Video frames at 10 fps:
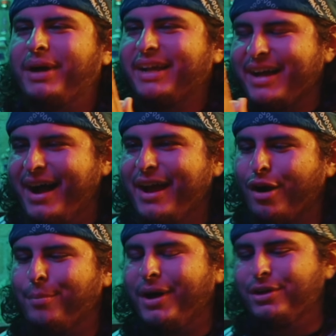My guy
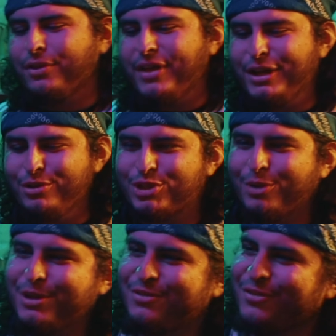Armando, thank you
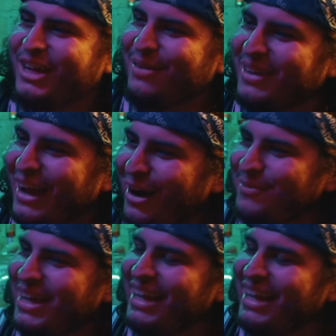so much for coming out,